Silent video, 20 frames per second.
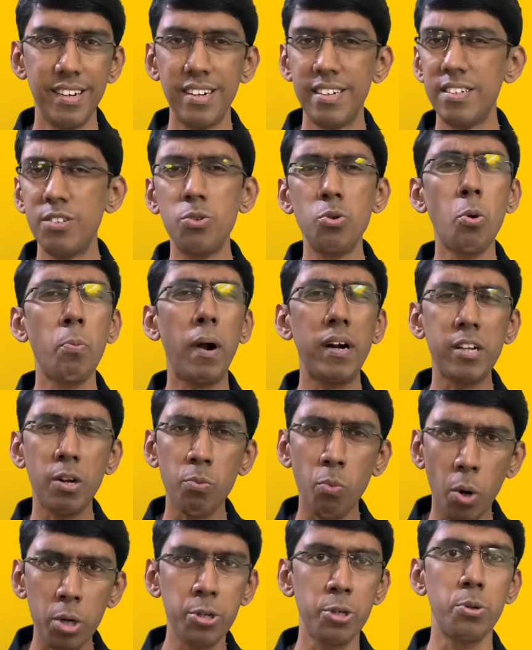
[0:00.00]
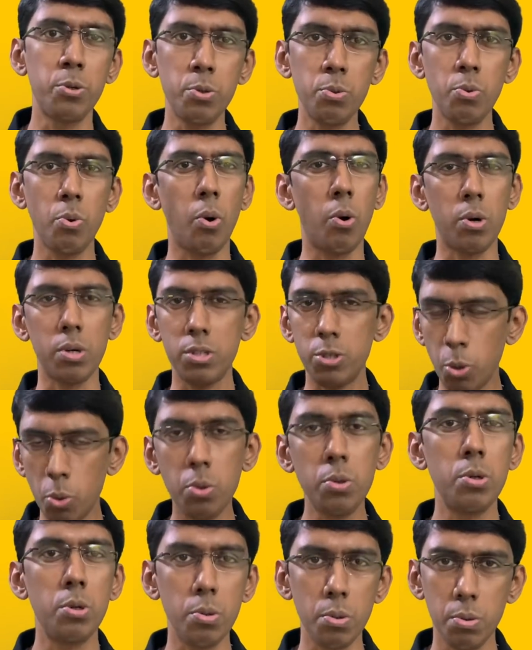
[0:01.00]
no matter what you do or
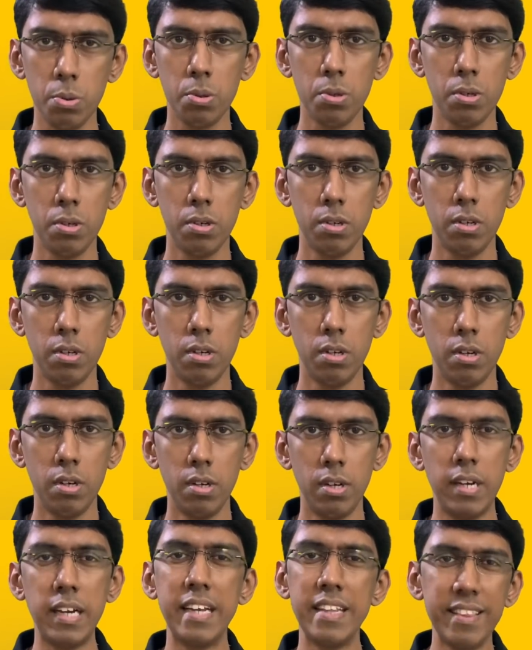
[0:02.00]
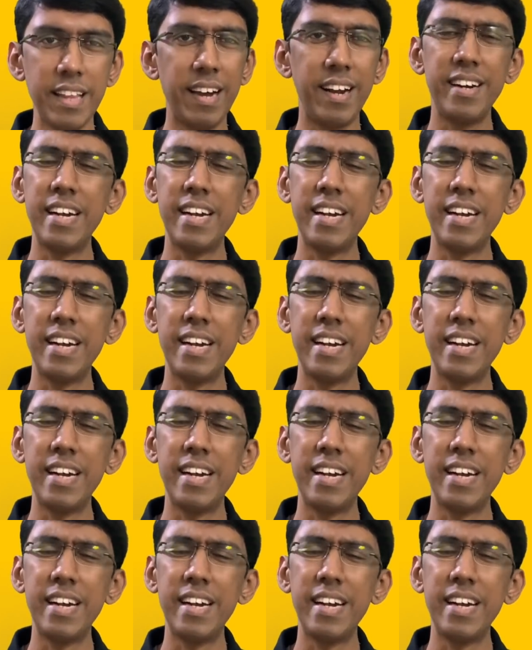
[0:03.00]
don't do, in the end,